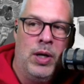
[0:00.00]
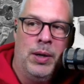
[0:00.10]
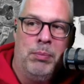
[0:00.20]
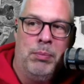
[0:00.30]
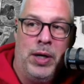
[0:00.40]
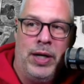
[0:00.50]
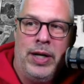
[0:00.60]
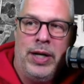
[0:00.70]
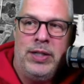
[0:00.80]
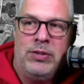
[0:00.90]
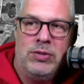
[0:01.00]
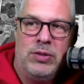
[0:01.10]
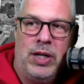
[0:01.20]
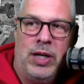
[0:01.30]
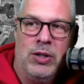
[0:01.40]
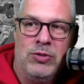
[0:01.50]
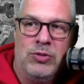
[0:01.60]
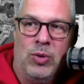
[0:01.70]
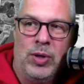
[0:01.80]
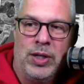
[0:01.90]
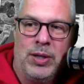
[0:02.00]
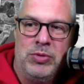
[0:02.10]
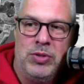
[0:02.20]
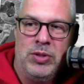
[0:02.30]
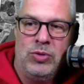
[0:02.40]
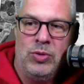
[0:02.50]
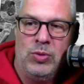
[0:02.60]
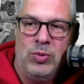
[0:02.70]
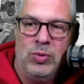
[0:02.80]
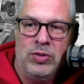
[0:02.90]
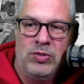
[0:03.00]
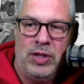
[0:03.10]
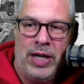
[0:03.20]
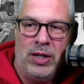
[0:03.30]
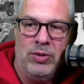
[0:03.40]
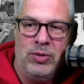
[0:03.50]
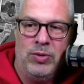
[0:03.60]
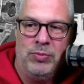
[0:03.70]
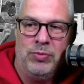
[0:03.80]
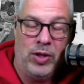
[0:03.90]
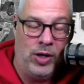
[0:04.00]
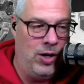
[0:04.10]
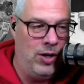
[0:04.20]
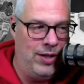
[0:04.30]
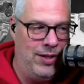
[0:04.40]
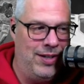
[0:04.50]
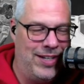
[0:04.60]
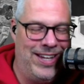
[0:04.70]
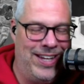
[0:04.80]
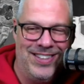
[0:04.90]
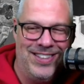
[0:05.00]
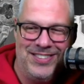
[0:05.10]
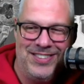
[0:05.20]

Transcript: Monday night, Arizona comes into the Saddle Dome. Vladar in that again as he's